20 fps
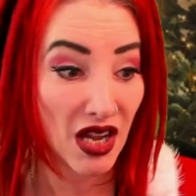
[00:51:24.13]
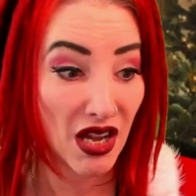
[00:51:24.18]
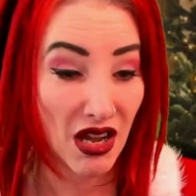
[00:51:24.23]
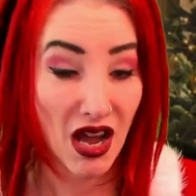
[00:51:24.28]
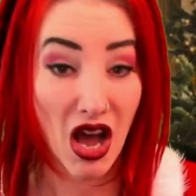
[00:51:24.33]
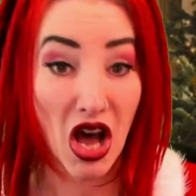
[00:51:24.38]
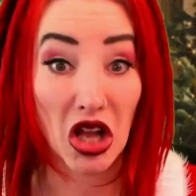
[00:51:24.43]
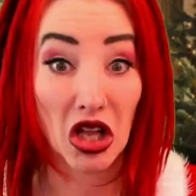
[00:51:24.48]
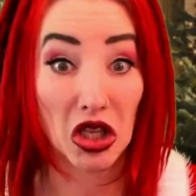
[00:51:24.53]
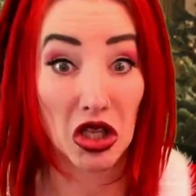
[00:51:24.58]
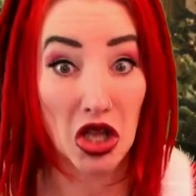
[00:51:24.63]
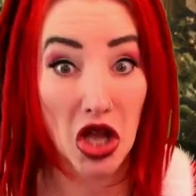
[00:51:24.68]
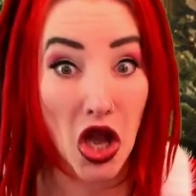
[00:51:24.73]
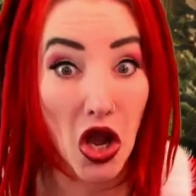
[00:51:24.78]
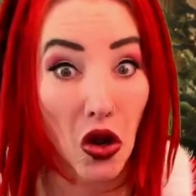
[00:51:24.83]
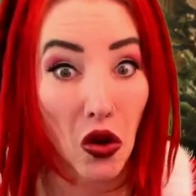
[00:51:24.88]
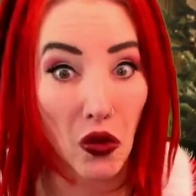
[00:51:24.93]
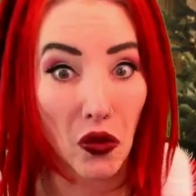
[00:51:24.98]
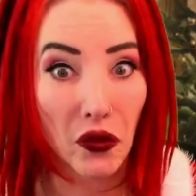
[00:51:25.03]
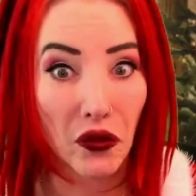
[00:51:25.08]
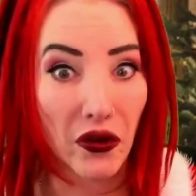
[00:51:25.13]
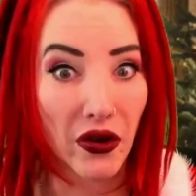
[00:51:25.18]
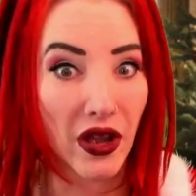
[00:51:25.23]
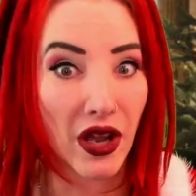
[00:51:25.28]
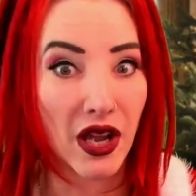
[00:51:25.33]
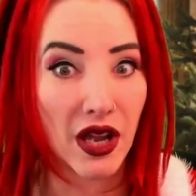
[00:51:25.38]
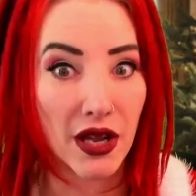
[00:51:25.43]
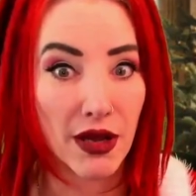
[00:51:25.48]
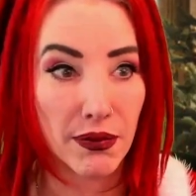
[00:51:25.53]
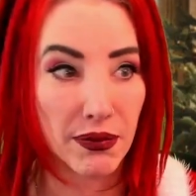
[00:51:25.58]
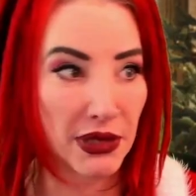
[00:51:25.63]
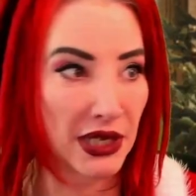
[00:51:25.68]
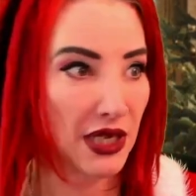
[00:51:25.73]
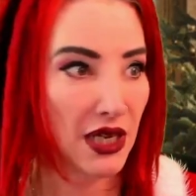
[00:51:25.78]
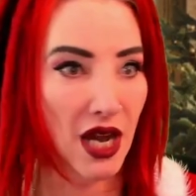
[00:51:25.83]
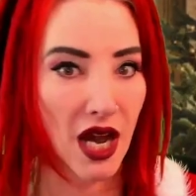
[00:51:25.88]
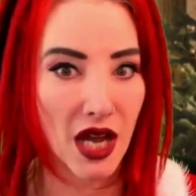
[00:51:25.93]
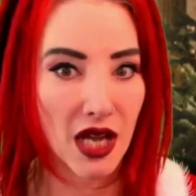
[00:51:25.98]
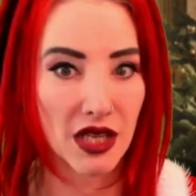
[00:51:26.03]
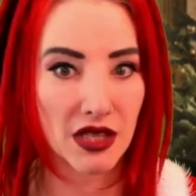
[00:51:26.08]
alone,
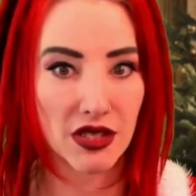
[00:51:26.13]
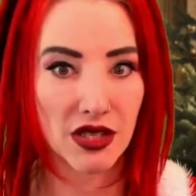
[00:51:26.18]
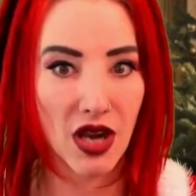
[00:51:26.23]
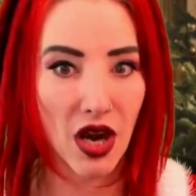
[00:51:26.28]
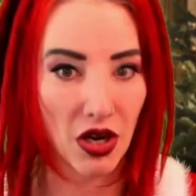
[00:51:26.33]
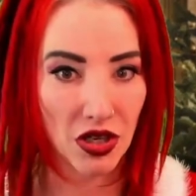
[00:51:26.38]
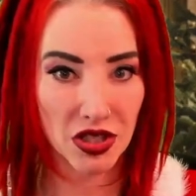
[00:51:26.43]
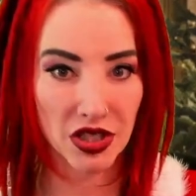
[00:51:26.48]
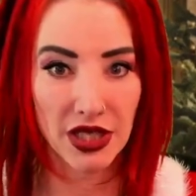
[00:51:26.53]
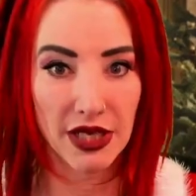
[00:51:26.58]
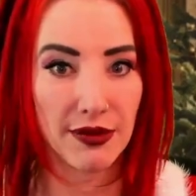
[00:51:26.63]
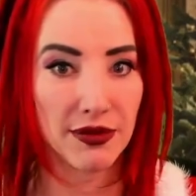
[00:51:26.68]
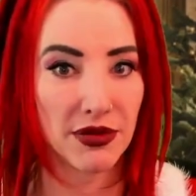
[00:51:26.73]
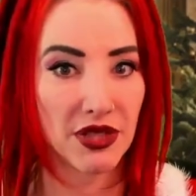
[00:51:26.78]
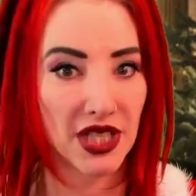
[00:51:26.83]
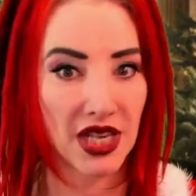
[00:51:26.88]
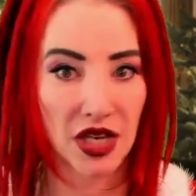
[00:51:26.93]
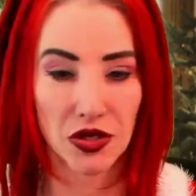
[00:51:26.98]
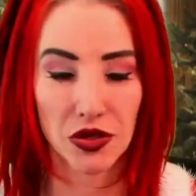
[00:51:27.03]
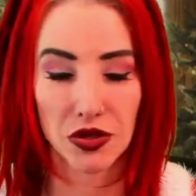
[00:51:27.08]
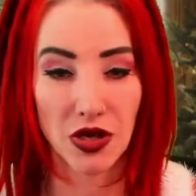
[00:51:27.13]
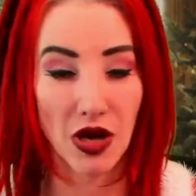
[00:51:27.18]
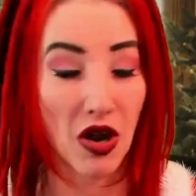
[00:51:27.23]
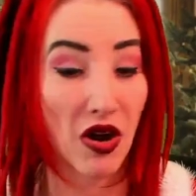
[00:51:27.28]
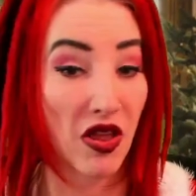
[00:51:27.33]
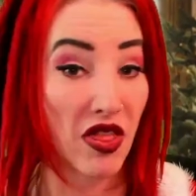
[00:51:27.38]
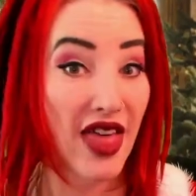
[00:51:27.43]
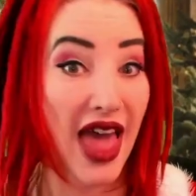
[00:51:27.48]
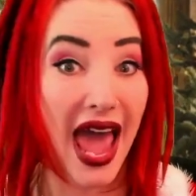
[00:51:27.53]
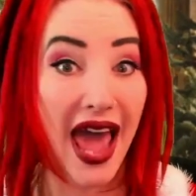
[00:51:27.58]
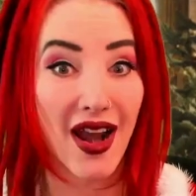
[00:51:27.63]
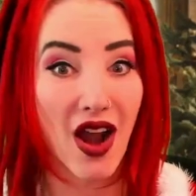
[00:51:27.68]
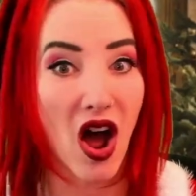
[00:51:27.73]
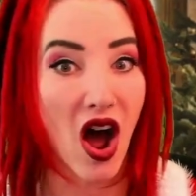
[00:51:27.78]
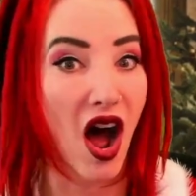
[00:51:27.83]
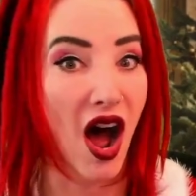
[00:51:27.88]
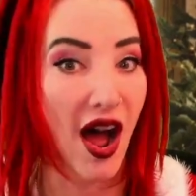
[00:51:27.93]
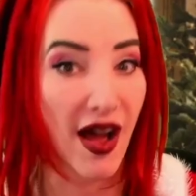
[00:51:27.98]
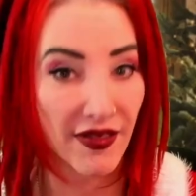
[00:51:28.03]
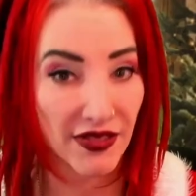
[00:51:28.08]
because our sleep schedules are that
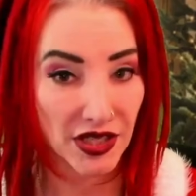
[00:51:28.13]
off.